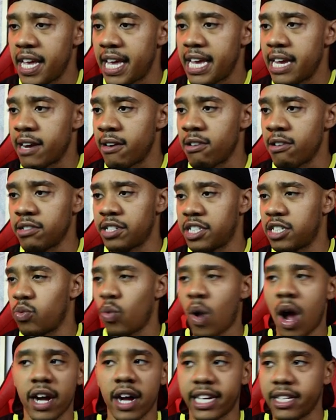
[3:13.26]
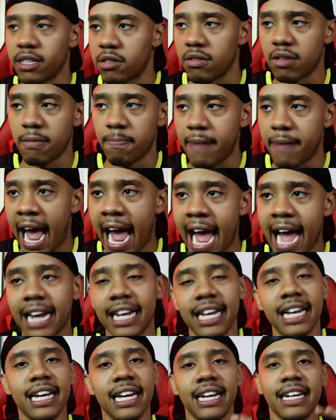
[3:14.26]
here. She's walking through the
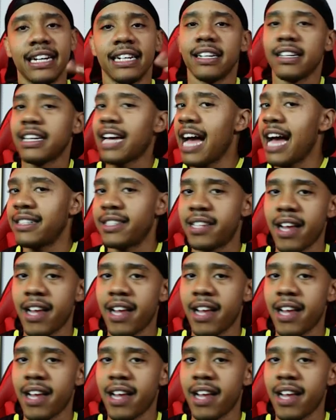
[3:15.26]
back. Got